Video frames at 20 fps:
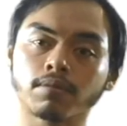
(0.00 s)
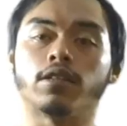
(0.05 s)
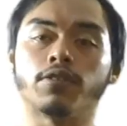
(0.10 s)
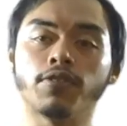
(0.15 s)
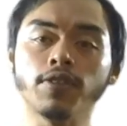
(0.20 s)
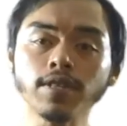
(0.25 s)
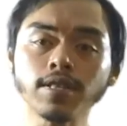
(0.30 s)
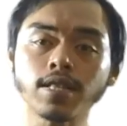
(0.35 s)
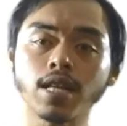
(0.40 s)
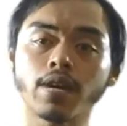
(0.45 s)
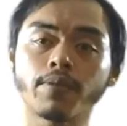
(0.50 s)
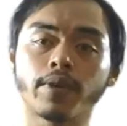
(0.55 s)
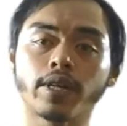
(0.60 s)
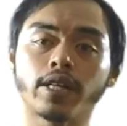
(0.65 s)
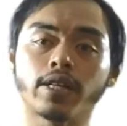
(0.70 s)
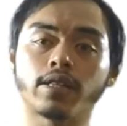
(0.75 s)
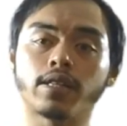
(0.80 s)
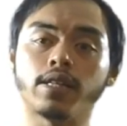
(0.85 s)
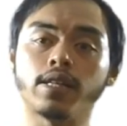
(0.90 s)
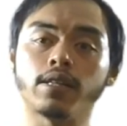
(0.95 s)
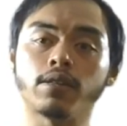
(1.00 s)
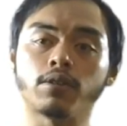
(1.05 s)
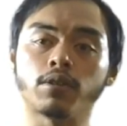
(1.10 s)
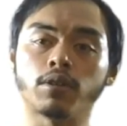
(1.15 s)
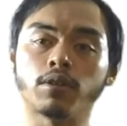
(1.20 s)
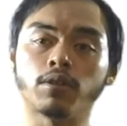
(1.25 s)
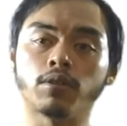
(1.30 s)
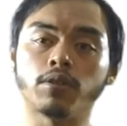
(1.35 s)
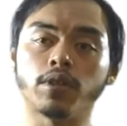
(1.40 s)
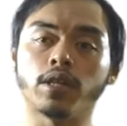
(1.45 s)
The first time I did
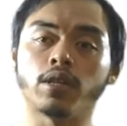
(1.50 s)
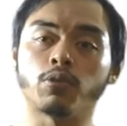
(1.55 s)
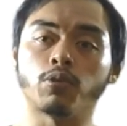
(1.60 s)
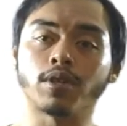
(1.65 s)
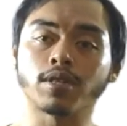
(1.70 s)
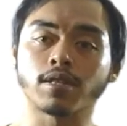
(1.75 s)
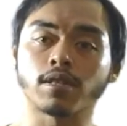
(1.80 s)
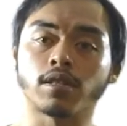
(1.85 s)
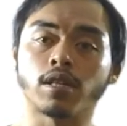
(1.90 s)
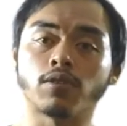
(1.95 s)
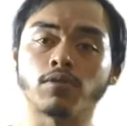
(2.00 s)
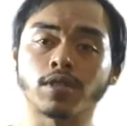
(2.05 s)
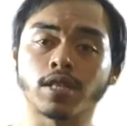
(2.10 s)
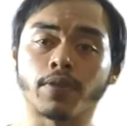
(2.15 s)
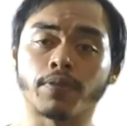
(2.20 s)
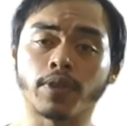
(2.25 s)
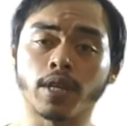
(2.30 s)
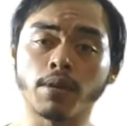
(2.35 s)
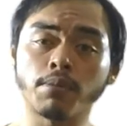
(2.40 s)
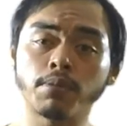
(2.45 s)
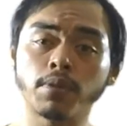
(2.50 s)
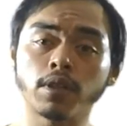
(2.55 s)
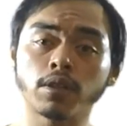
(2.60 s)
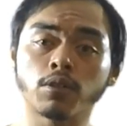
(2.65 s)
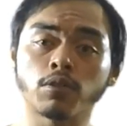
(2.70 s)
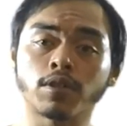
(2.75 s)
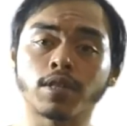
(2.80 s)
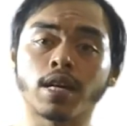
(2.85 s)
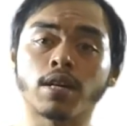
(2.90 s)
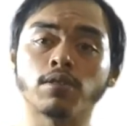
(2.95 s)
keto, it was around September
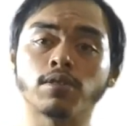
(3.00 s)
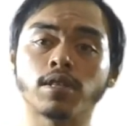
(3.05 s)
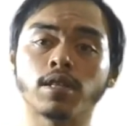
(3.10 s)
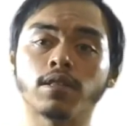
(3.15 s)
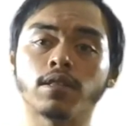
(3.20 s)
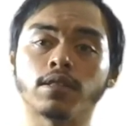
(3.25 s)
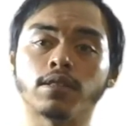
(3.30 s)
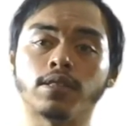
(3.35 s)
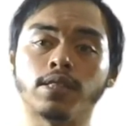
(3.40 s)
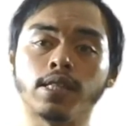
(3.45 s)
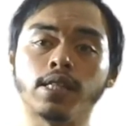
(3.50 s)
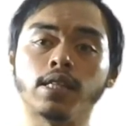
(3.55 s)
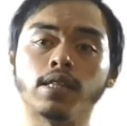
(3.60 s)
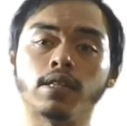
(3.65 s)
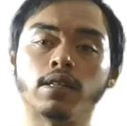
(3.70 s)
2013.